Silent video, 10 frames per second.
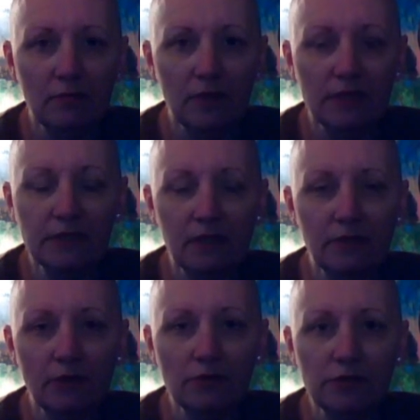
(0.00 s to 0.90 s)
he
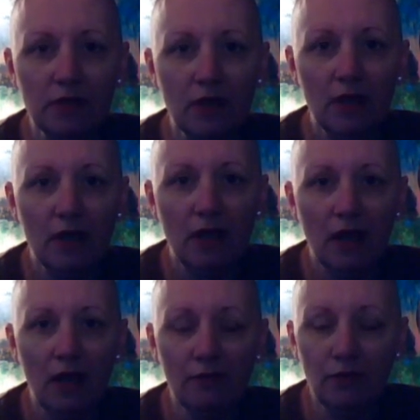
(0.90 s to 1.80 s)
said there's
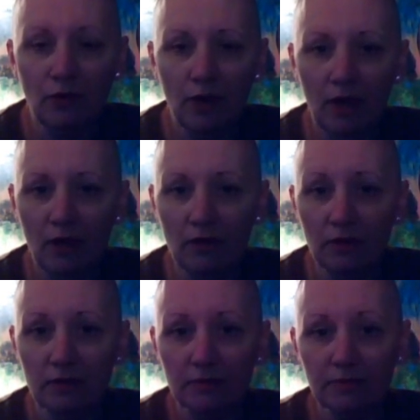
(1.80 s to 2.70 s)
heaven or
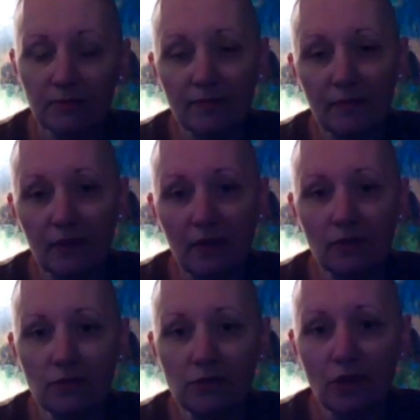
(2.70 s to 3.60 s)
hell
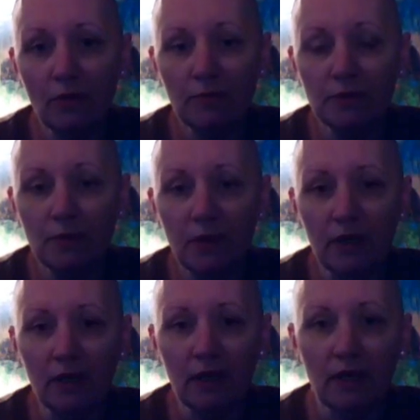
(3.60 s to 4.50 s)
and there's no in
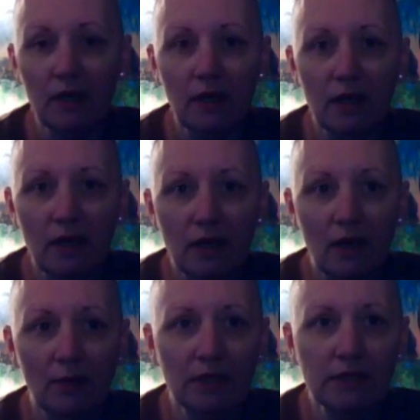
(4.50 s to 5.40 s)
between. And
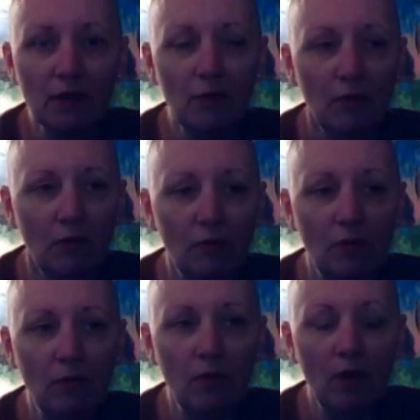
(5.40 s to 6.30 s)
I mean, it's like,
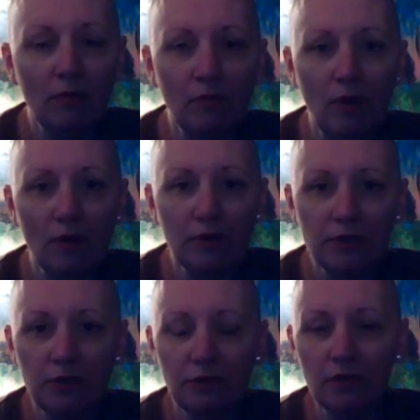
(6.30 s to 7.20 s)
well, what
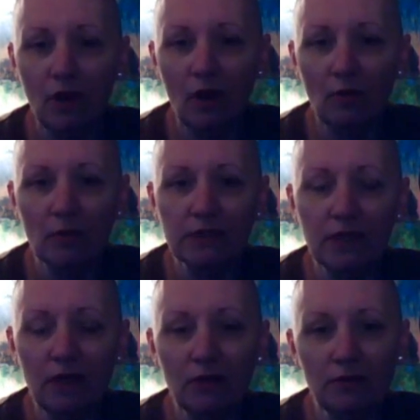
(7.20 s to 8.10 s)
do you call what's
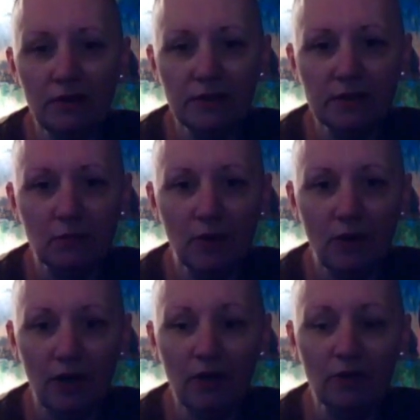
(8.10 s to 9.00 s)
here?
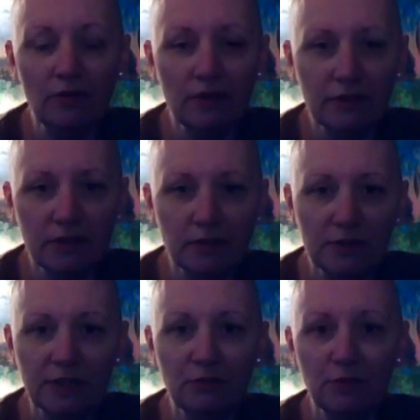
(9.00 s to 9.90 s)
We're here. This is
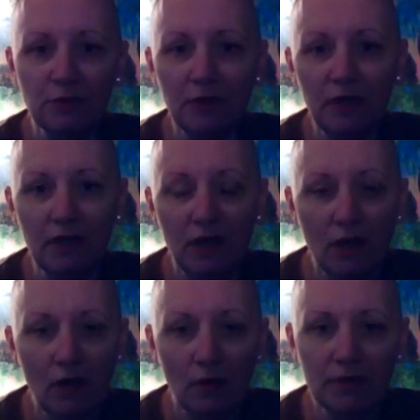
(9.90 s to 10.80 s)
what's in between.
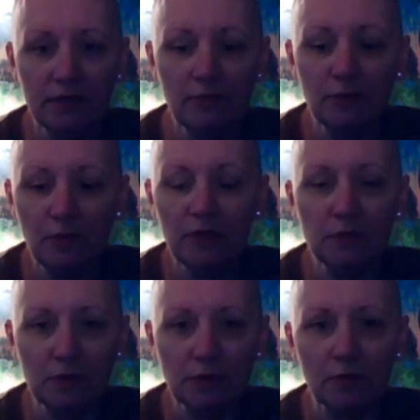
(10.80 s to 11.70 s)
What's in between
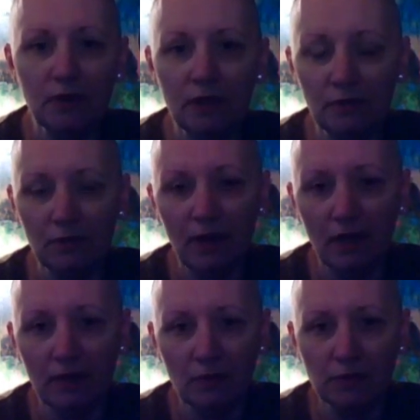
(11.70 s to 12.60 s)
is what's real,
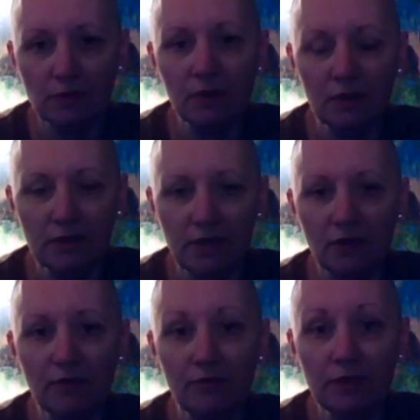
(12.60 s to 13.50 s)
and what's real is
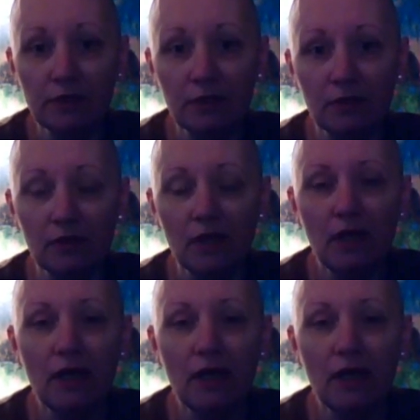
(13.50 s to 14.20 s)
here in the physical.